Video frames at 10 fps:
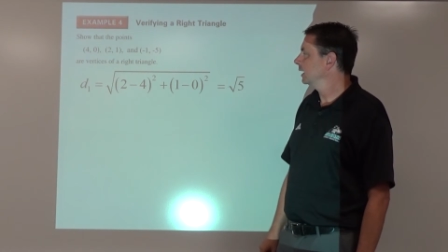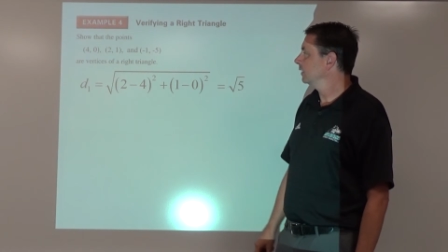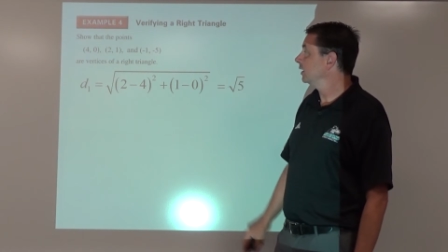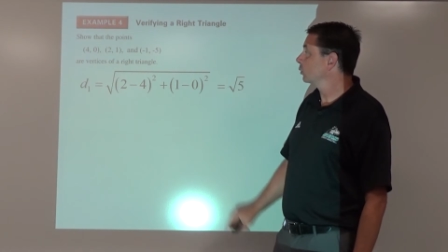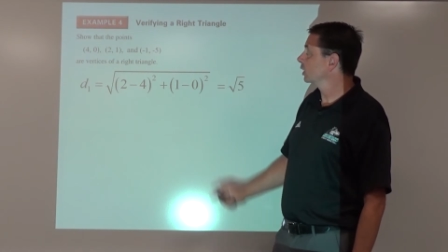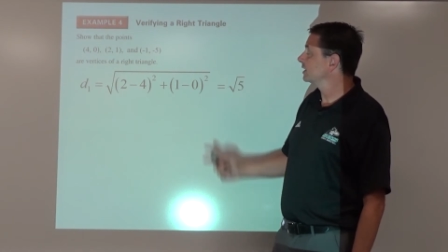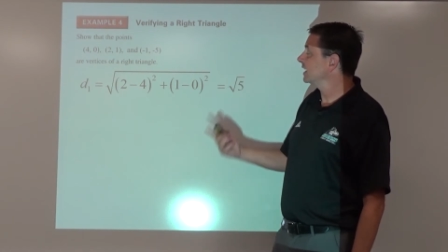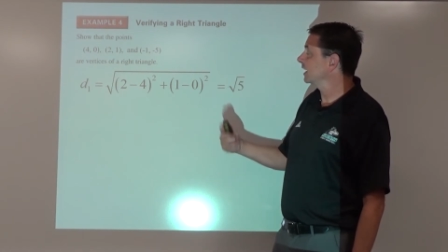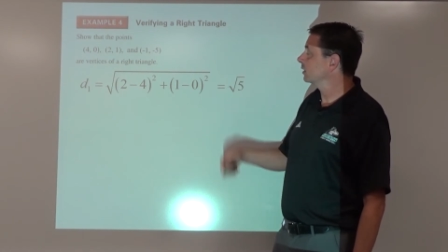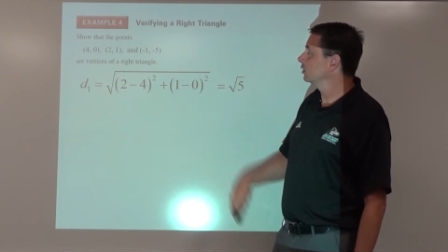And then we're going
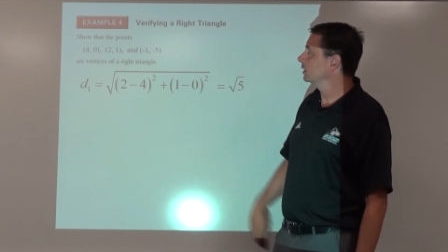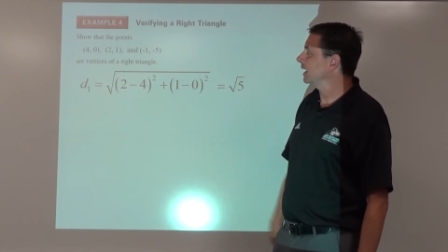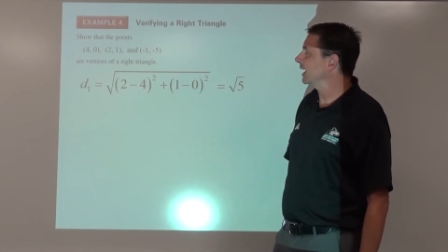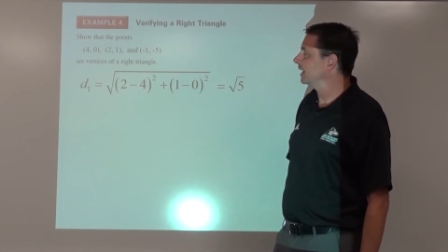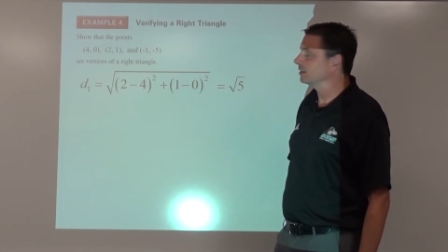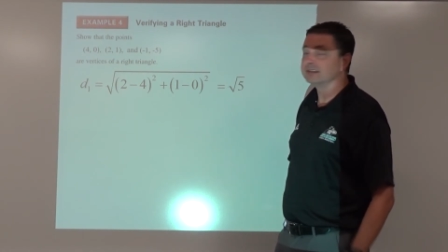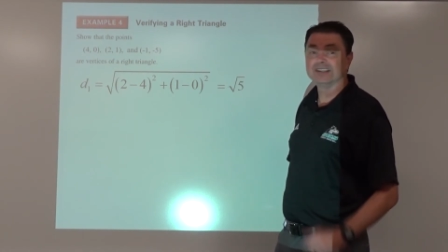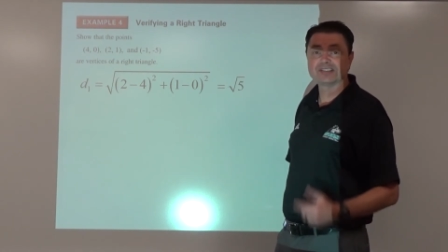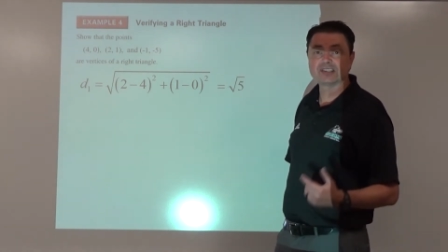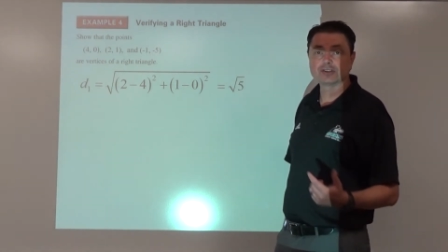to take a look at
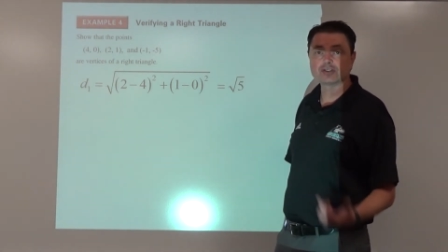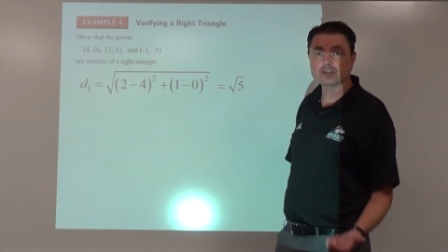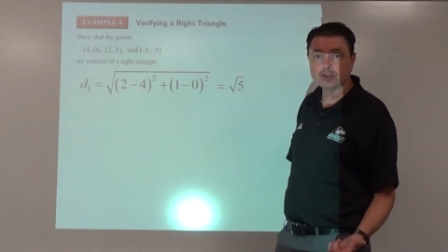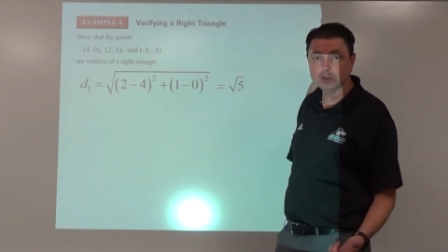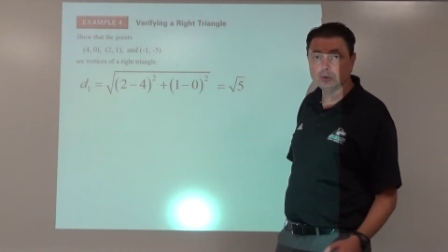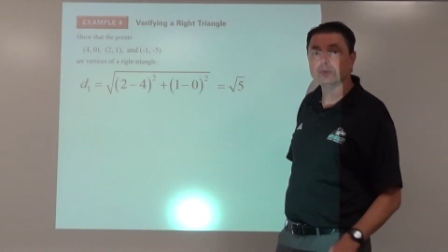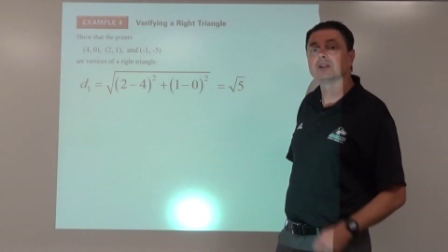distance 2,